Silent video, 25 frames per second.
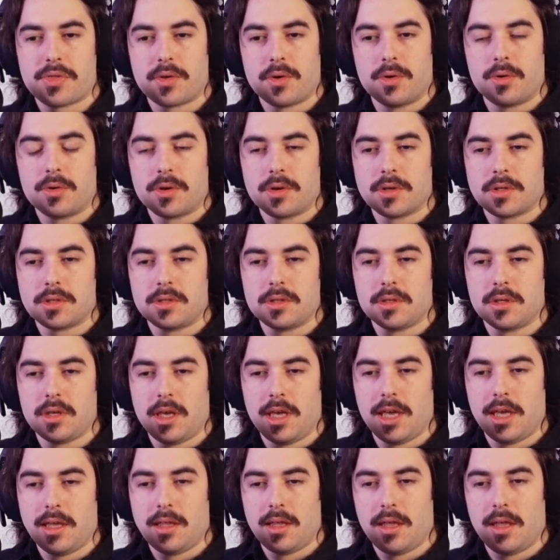or to,
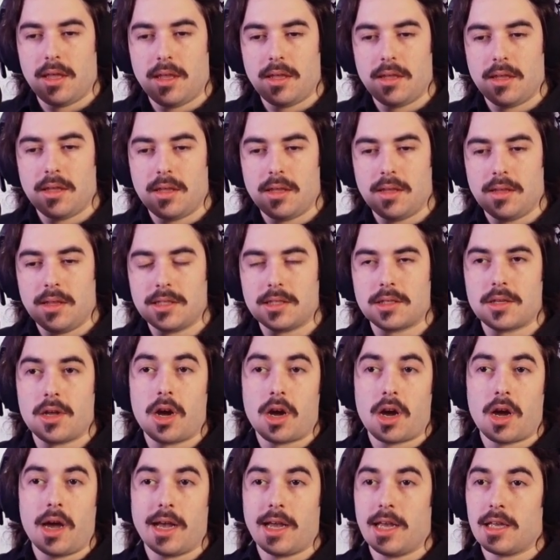let's talk,
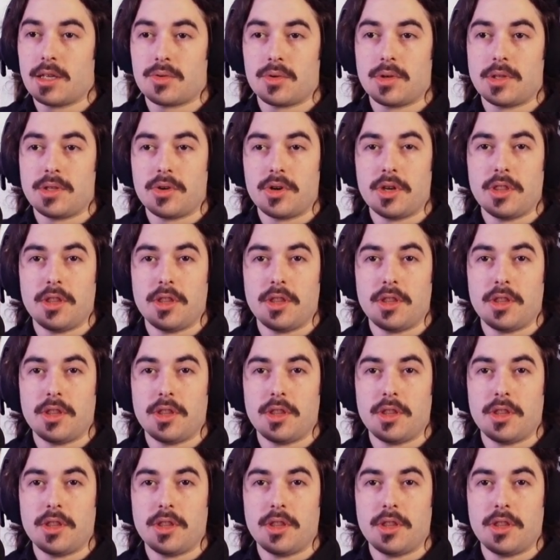I guess we're doing the